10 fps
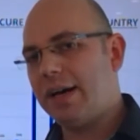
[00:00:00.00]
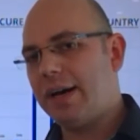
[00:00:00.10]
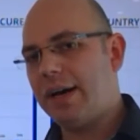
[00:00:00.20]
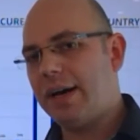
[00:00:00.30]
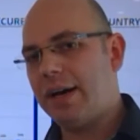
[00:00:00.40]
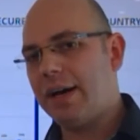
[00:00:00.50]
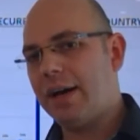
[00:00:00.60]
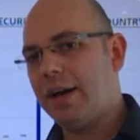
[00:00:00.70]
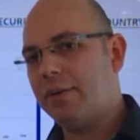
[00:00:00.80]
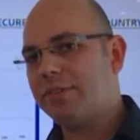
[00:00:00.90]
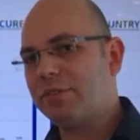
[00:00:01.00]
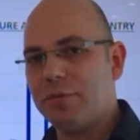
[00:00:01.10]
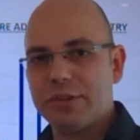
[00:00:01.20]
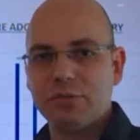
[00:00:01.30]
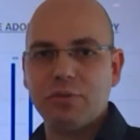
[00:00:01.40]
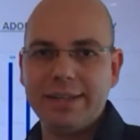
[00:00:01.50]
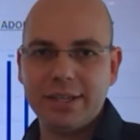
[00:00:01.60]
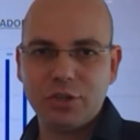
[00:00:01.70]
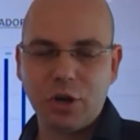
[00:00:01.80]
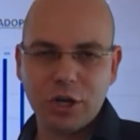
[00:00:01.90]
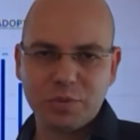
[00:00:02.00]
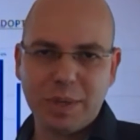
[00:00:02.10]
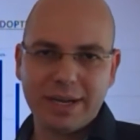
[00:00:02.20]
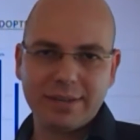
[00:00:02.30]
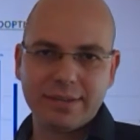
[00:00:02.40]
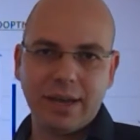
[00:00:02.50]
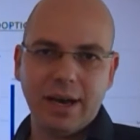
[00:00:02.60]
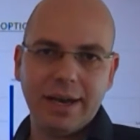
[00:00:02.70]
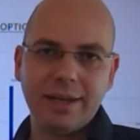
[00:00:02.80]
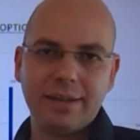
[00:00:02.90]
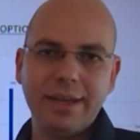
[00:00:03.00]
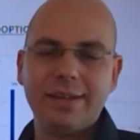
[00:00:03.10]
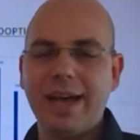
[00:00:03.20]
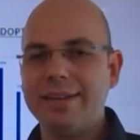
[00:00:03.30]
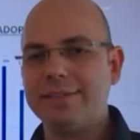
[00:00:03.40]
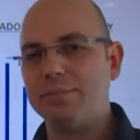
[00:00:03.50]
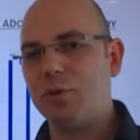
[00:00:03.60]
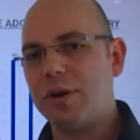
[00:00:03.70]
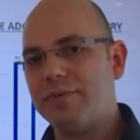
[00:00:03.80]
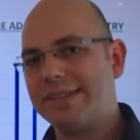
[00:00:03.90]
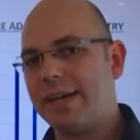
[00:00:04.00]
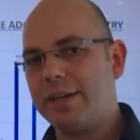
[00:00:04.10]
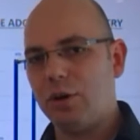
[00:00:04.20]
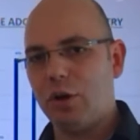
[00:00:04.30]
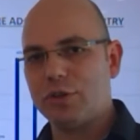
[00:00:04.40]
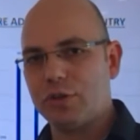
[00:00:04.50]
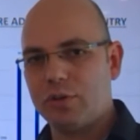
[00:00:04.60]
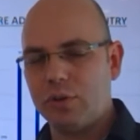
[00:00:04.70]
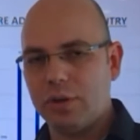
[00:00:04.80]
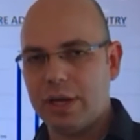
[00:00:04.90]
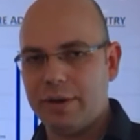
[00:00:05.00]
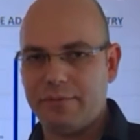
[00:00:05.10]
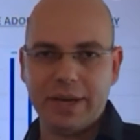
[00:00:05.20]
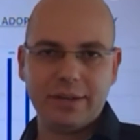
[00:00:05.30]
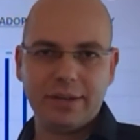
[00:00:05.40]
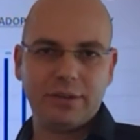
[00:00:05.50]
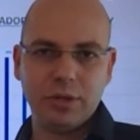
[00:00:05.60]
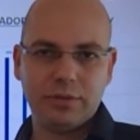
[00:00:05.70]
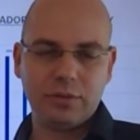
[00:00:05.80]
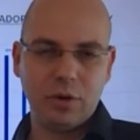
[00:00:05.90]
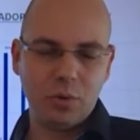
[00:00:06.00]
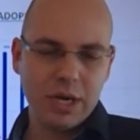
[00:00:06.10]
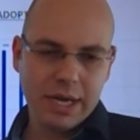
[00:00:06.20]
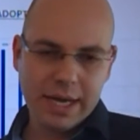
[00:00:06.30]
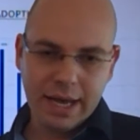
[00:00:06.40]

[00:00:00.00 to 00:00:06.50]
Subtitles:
service-related chargebacks? It has more of a psychological effect to it. So